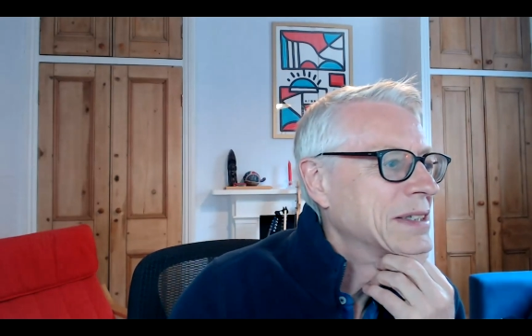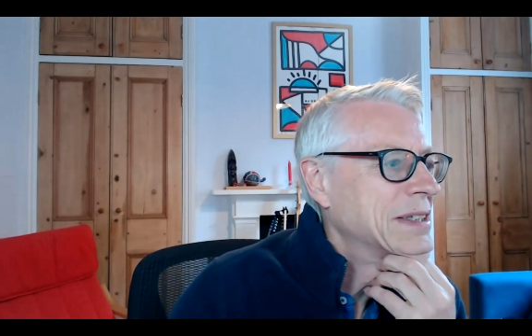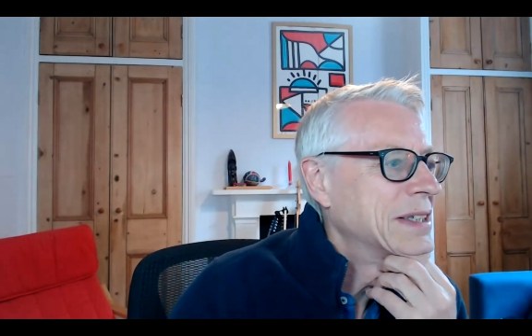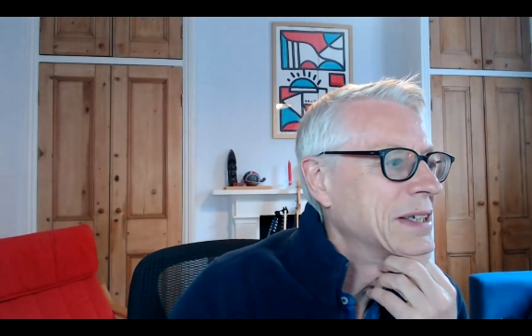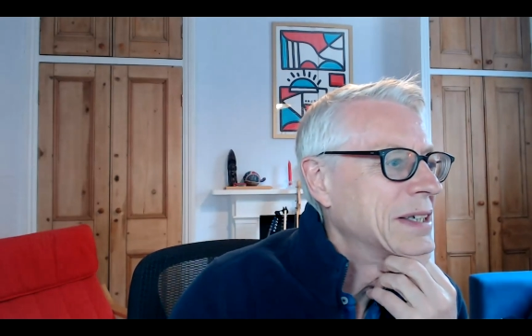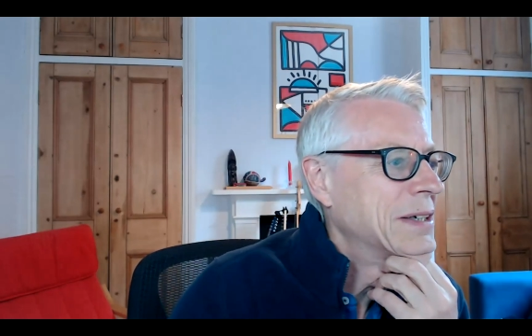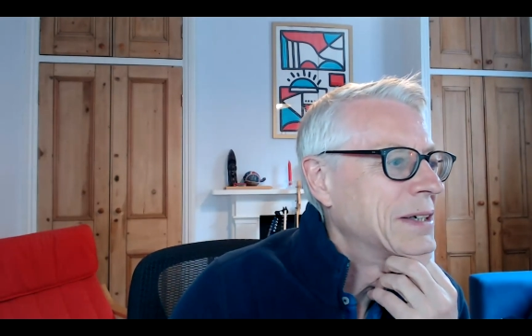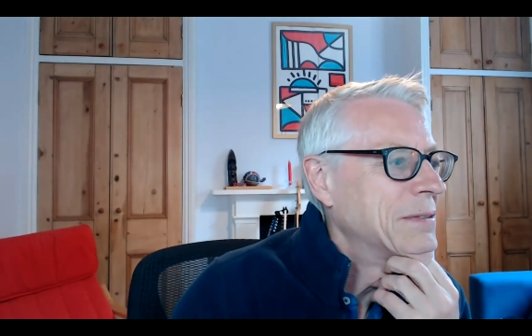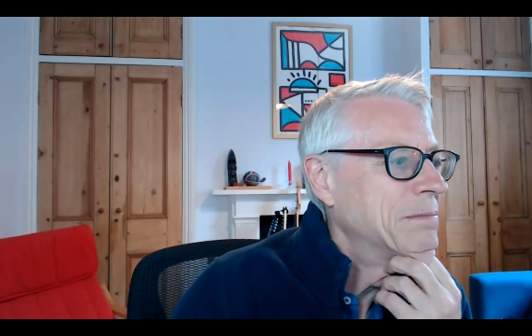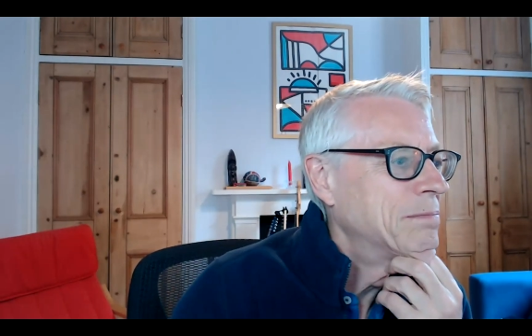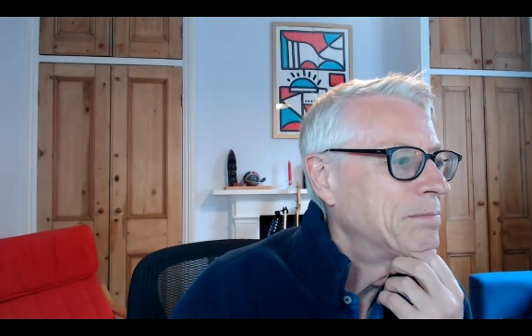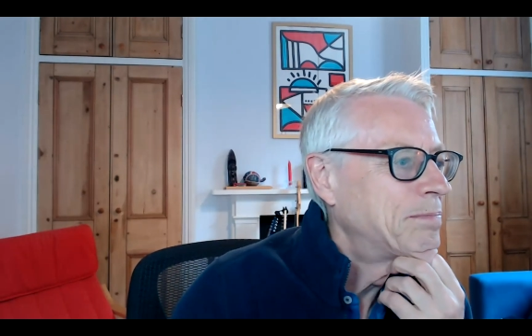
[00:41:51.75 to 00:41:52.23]

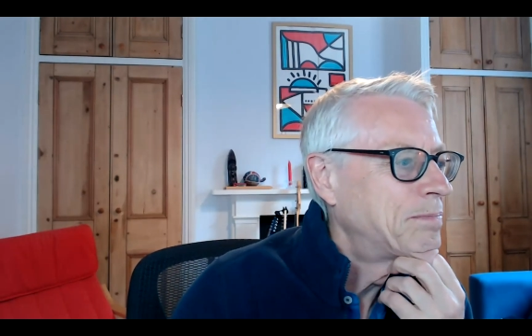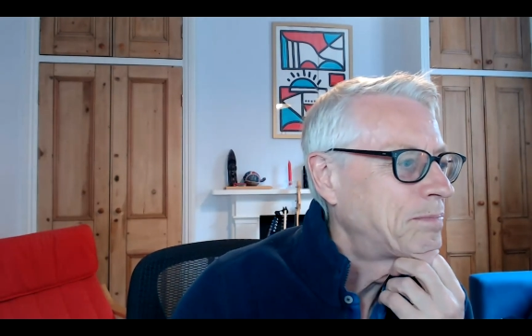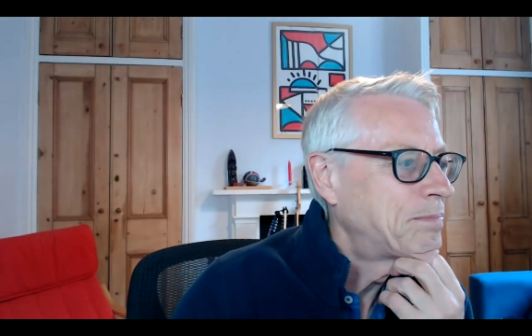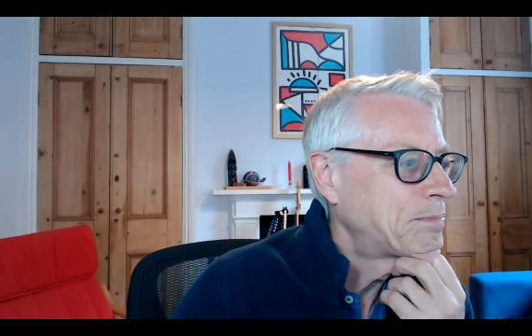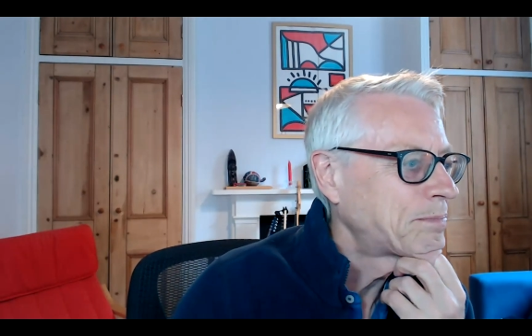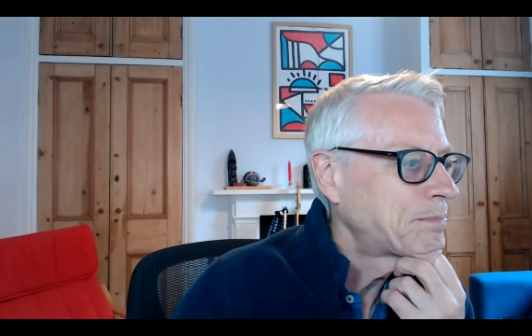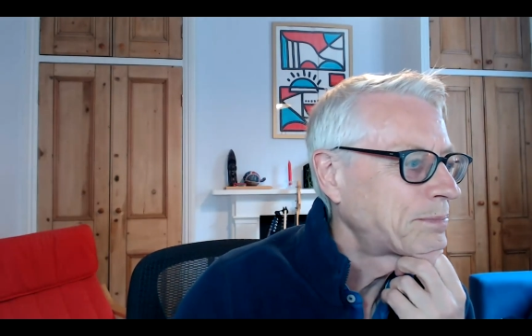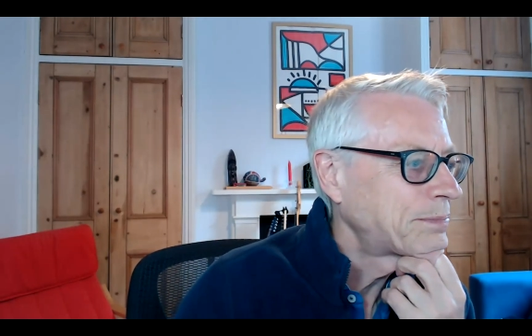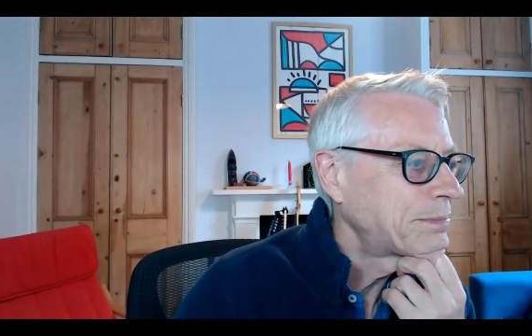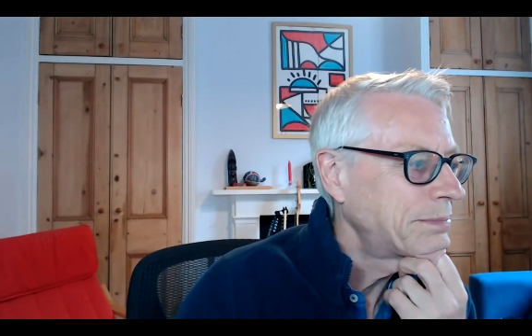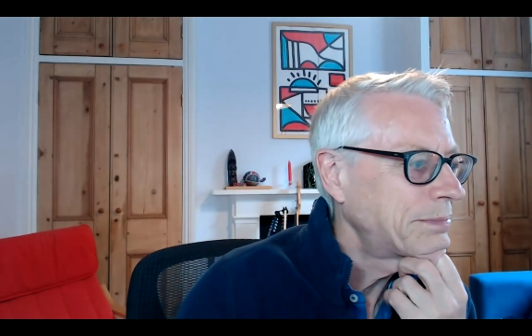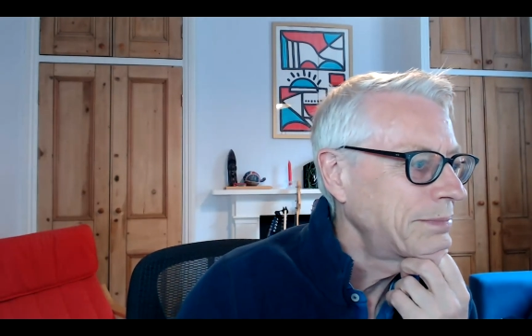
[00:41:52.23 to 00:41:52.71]
So,
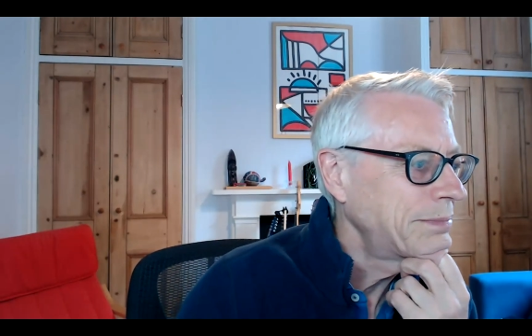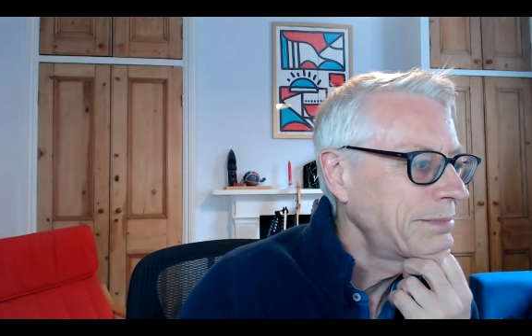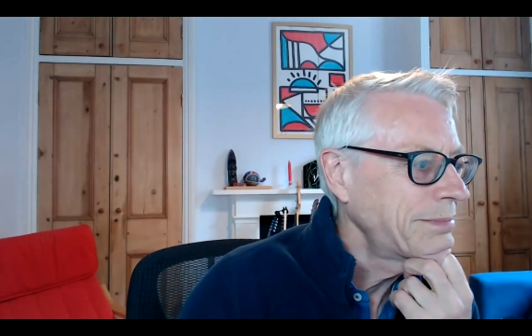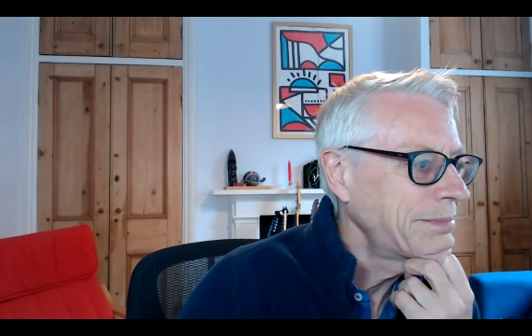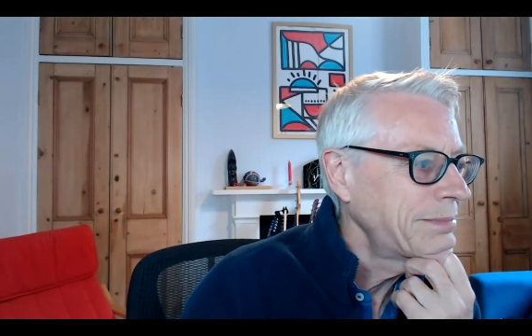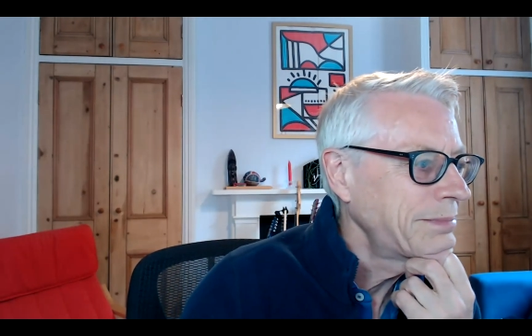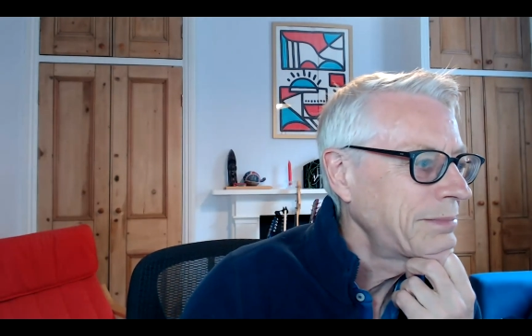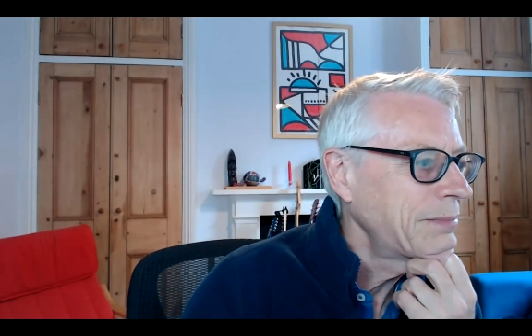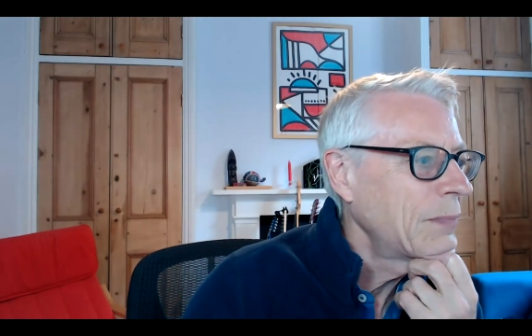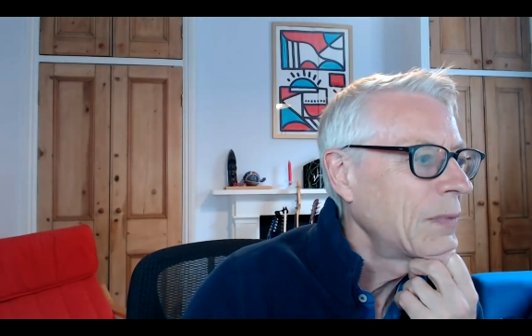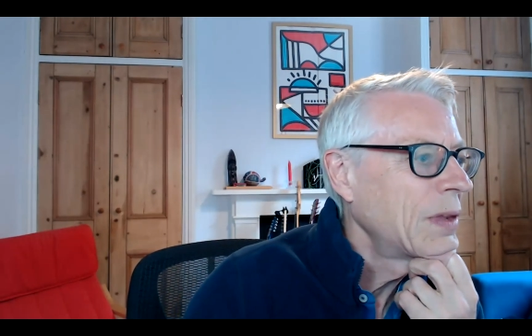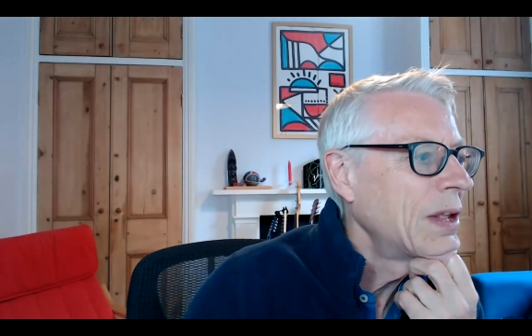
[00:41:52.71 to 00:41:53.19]

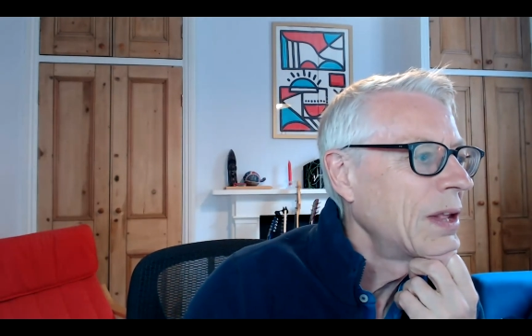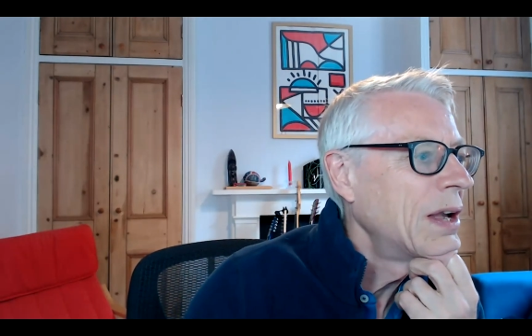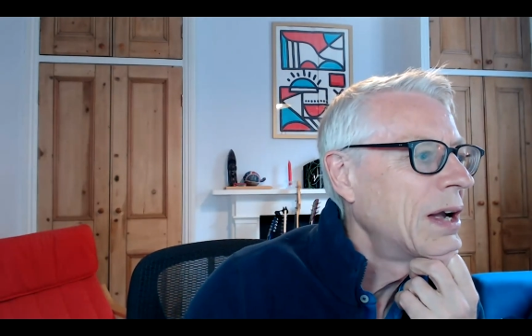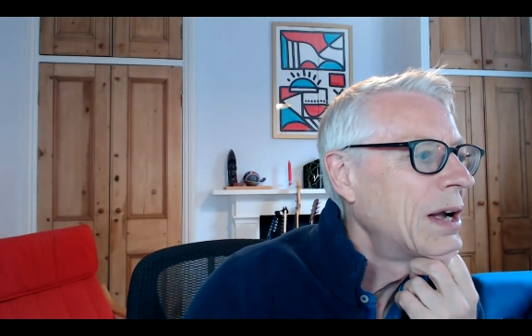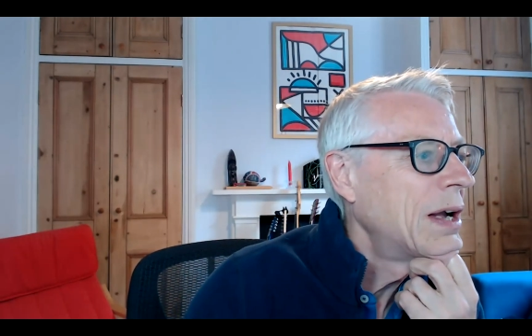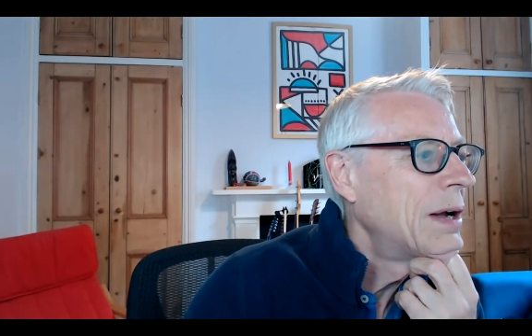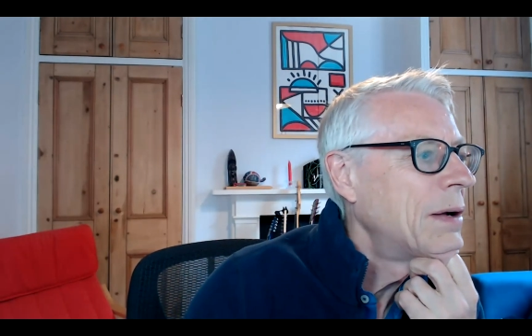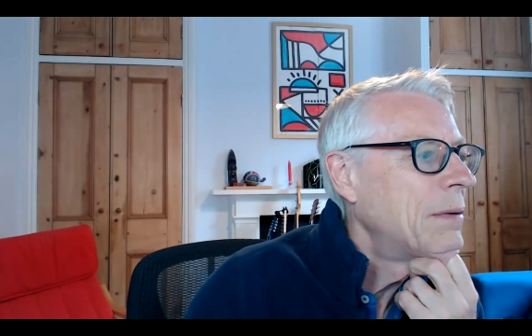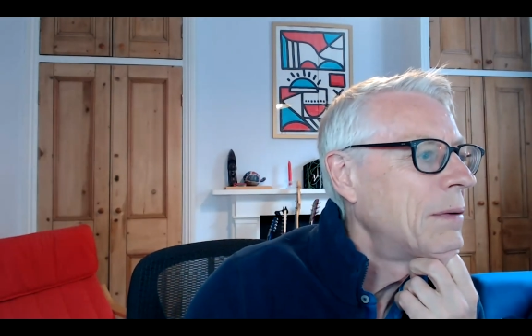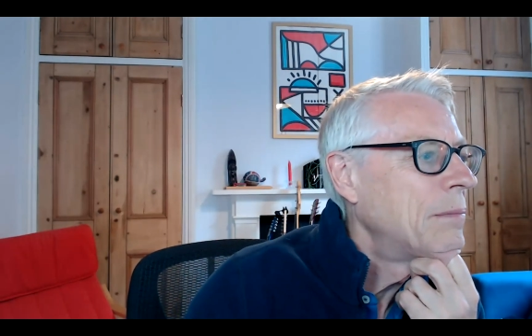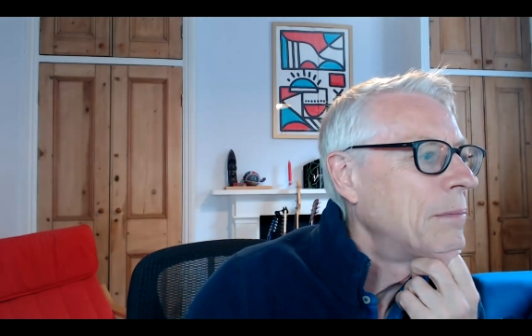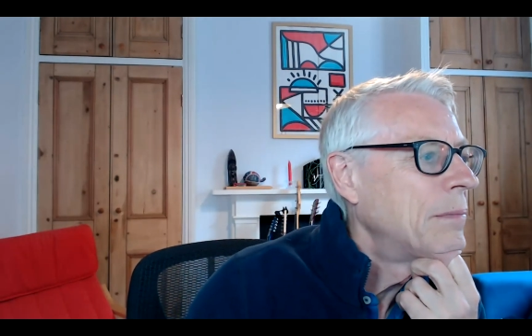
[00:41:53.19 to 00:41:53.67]

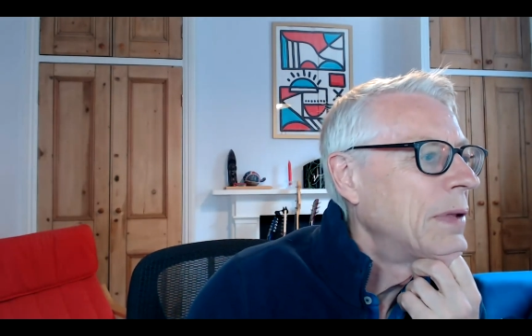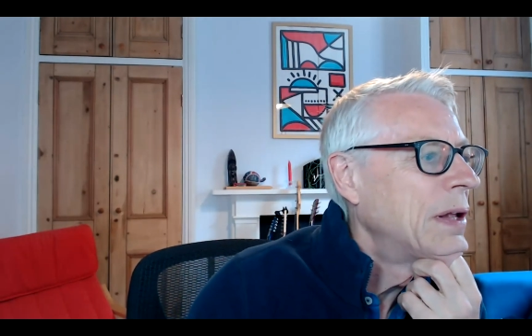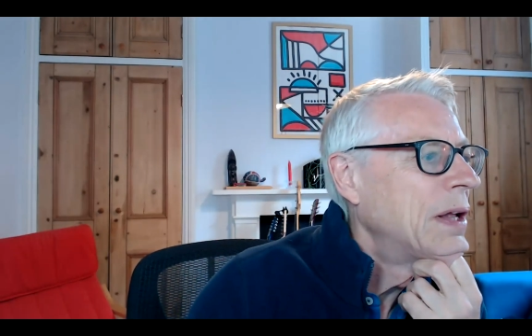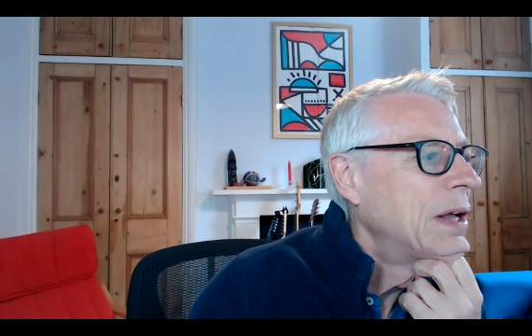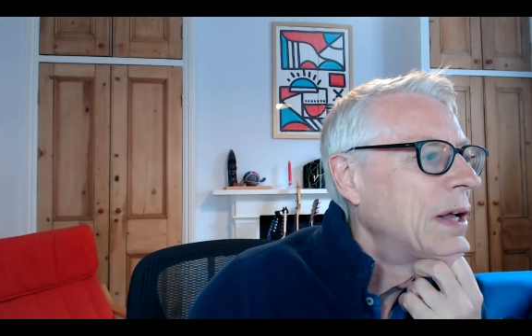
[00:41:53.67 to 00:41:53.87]
I